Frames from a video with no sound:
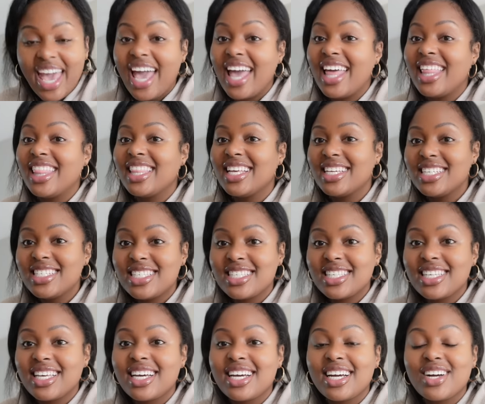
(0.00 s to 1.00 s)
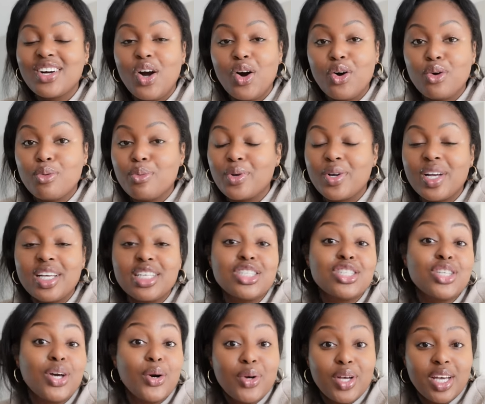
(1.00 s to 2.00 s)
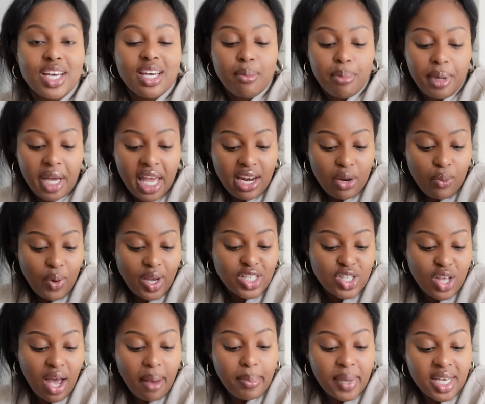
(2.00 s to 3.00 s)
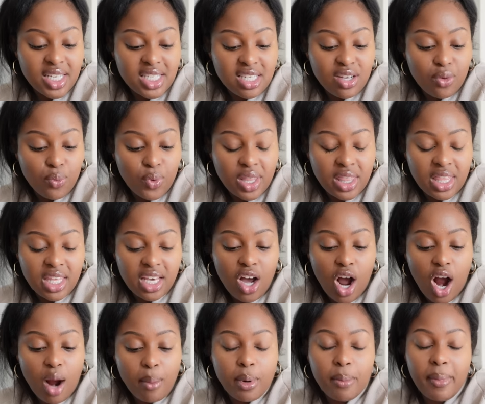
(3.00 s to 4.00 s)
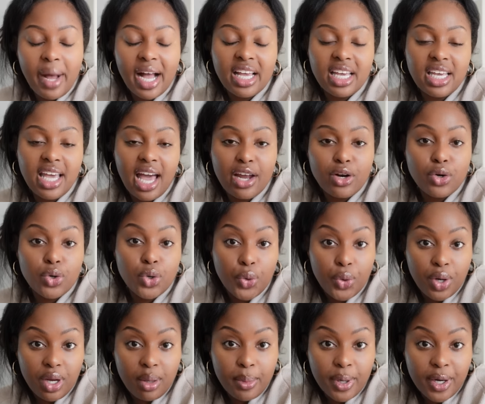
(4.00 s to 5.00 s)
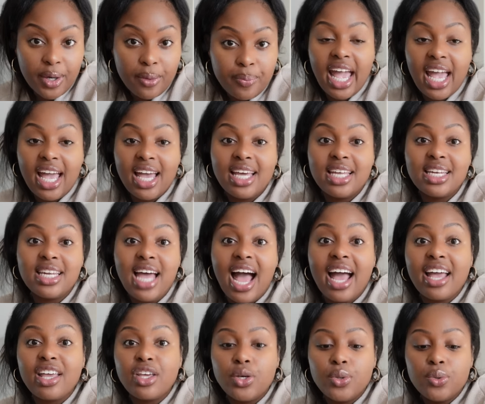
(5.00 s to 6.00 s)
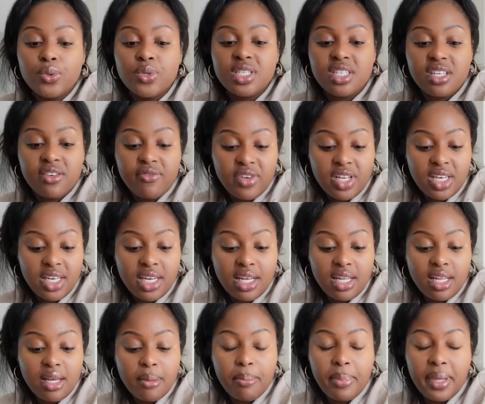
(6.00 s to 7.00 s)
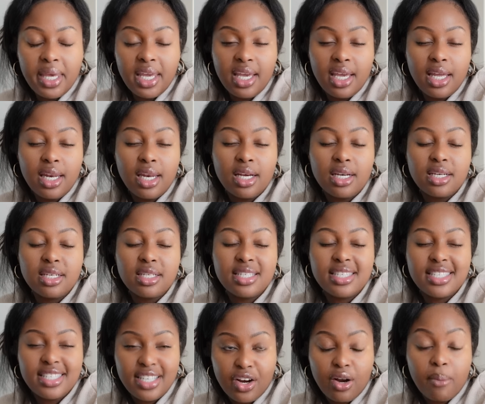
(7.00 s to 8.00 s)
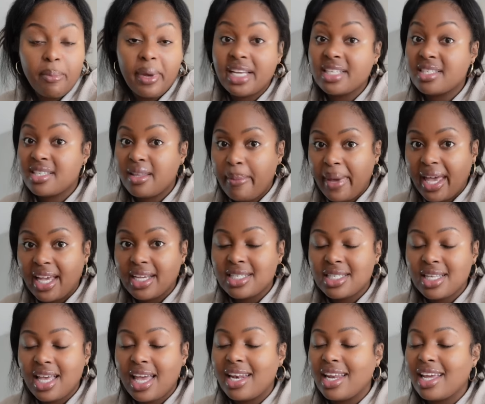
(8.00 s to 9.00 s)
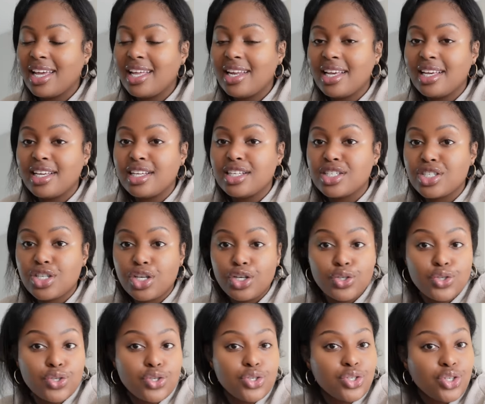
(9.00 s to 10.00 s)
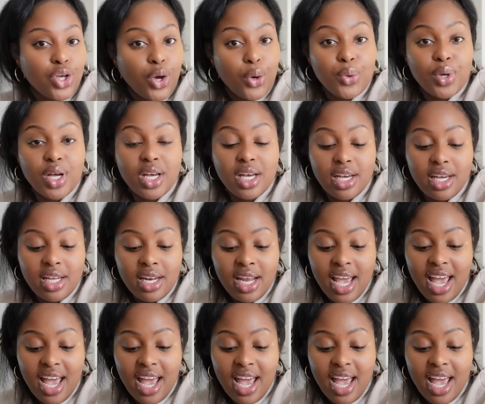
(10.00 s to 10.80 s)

And this cold brew is so good. But anyway, so I mixed it with the caramel macchiato creamer, and I used vanilla bean syrup as the base, and it is so good.